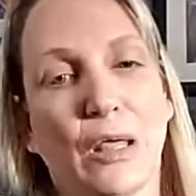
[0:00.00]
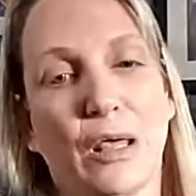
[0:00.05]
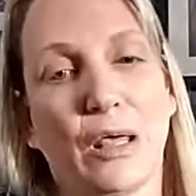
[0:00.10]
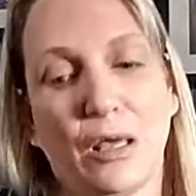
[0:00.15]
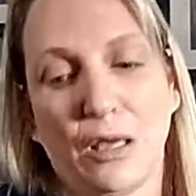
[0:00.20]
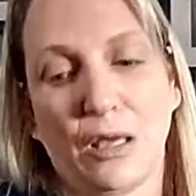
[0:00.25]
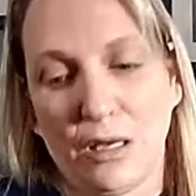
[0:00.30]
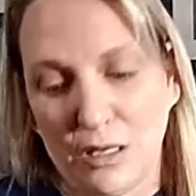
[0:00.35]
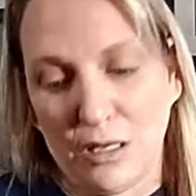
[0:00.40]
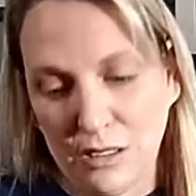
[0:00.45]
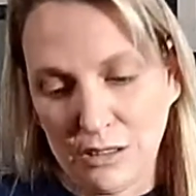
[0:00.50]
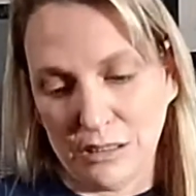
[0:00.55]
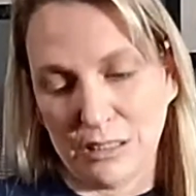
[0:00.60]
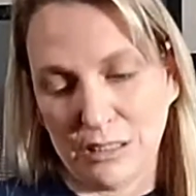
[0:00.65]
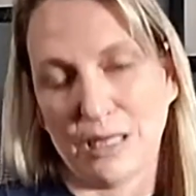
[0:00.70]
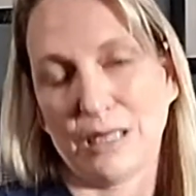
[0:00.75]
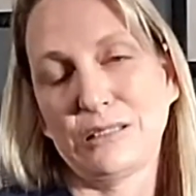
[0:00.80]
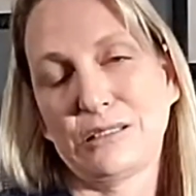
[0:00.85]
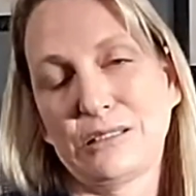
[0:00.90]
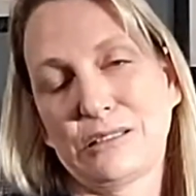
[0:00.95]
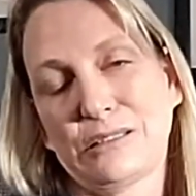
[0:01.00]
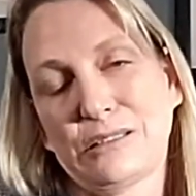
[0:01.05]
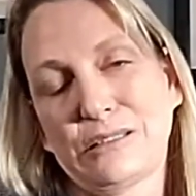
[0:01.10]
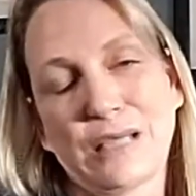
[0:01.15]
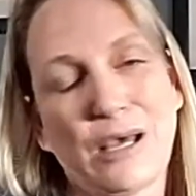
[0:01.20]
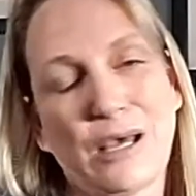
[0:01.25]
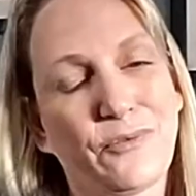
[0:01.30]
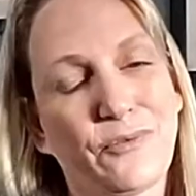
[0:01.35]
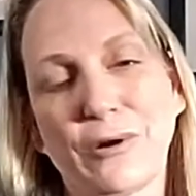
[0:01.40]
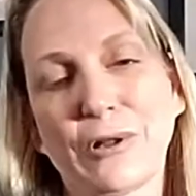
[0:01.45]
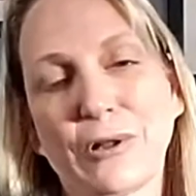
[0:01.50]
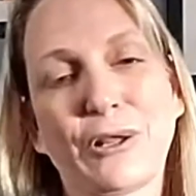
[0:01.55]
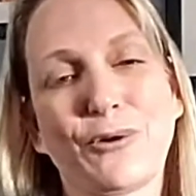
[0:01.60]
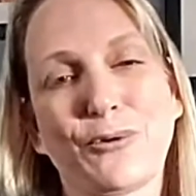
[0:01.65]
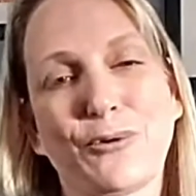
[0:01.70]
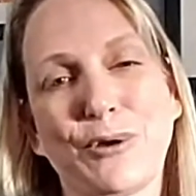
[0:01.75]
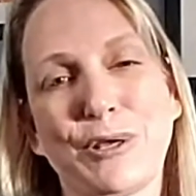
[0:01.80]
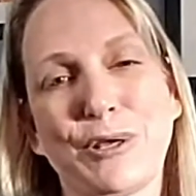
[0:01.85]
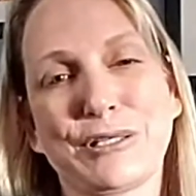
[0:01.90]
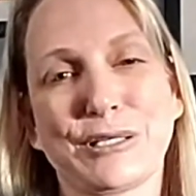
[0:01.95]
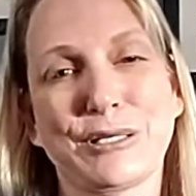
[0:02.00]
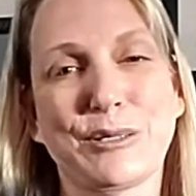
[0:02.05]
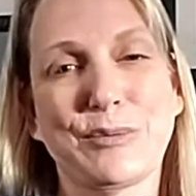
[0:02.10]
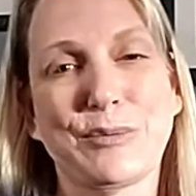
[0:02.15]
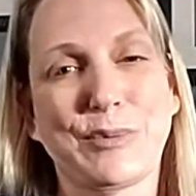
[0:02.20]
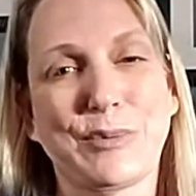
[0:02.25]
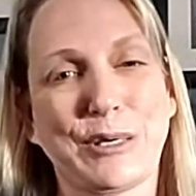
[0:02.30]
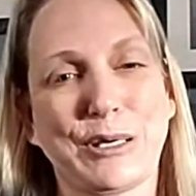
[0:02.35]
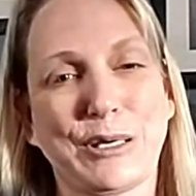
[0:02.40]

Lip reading: That's definitely a reason to be a